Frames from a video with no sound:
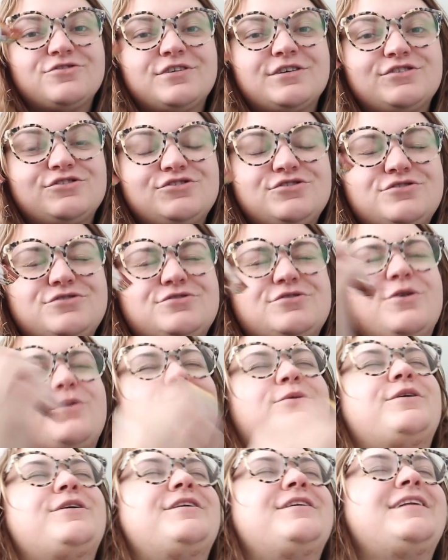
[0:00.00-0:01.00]
are like so
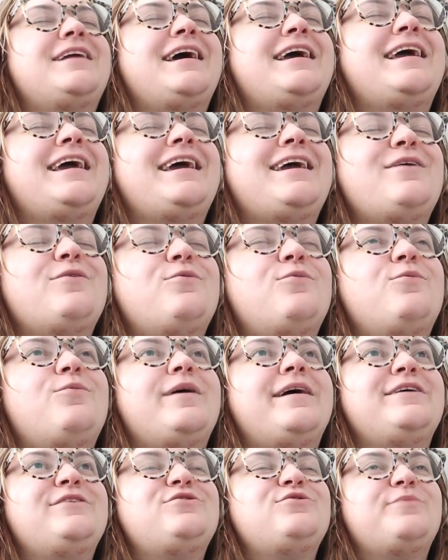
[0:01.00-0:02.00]
good. I ate
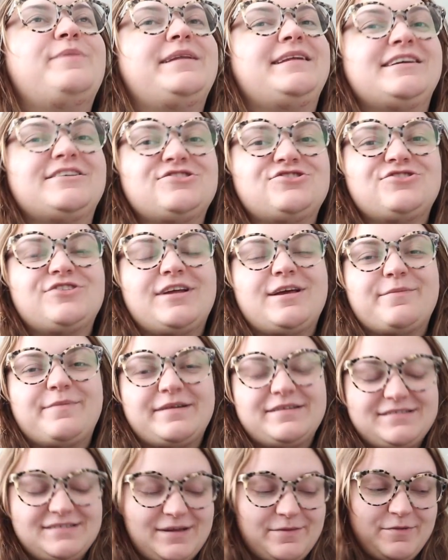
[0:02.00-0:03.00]
way too many yesterday and
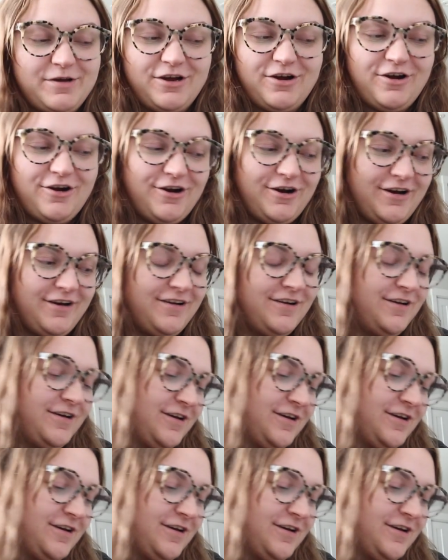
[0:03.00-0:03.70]
my stomach hurt.